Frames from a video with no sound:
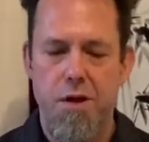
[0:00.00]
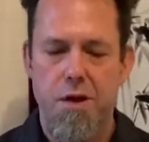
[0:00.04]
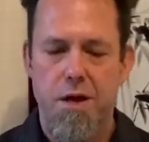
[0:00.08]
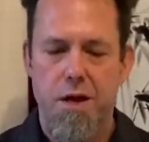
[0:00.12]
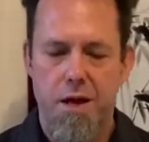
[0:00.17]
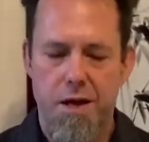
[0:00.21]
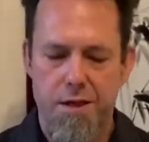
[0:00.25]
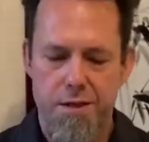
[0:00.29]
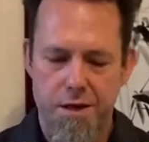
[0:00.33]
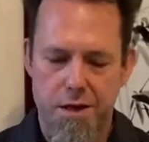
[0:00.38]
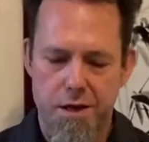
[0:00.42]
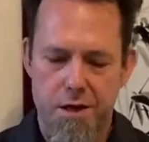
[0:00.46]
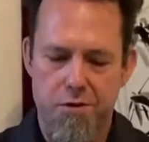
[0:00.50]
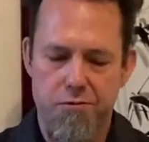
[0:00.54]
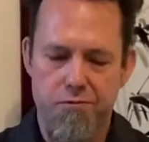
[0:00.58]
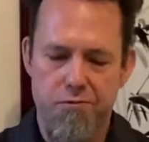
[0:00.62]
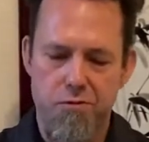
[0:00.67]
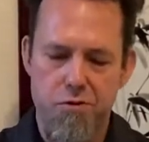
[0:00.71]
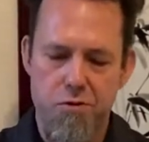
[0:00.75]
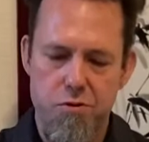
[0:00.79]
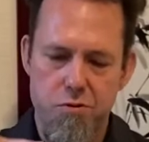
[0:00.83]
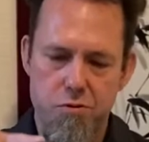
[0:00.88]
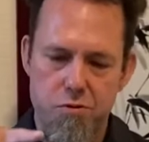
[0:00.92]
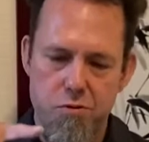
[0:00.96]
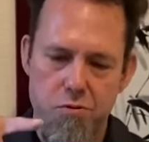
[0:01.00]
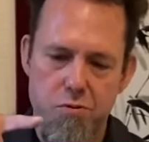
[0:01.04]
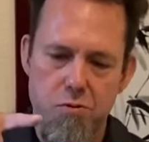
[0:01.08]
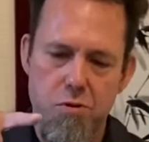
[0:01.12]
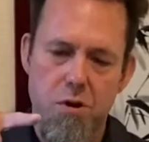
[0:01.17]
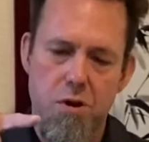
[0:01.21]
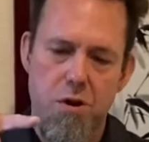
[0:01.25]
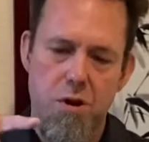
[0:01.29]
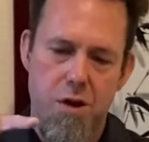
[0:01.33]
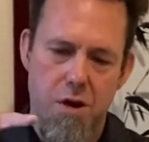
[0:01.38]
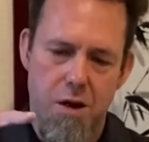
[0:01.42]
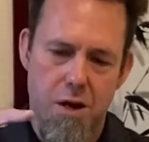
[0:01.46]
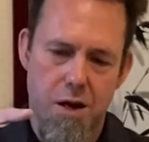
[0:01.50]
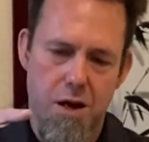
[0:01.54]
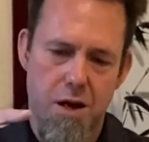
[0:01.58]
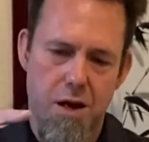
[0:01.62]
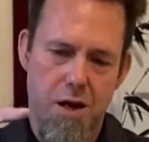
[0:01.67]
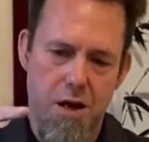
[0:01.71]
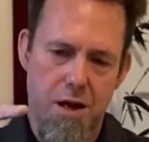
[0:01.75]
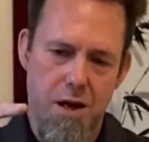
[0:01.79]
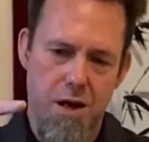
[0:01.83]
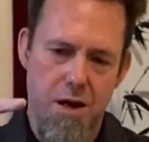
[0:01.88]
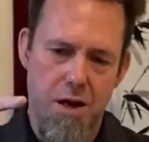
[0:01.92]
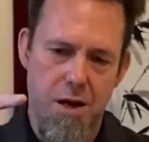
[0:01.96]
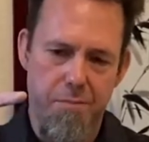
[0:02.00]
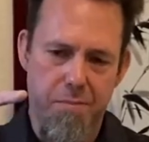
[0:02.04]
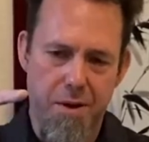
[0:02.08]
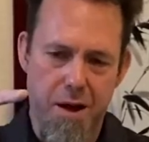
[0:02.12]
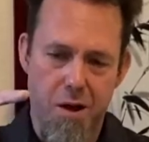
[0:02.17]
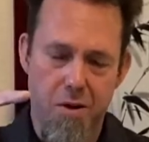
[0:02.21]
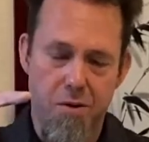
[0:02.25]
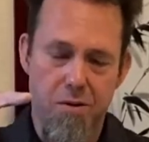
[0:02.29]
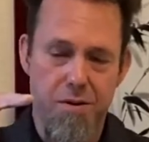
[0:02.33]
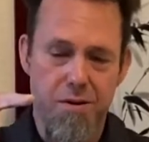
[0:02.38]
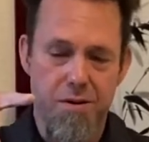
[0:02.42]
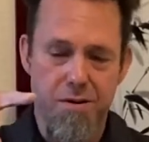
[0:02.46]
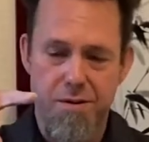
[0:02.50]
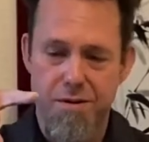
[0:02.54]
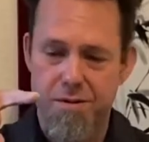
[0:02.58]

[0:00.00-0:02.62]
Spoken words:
And they grew about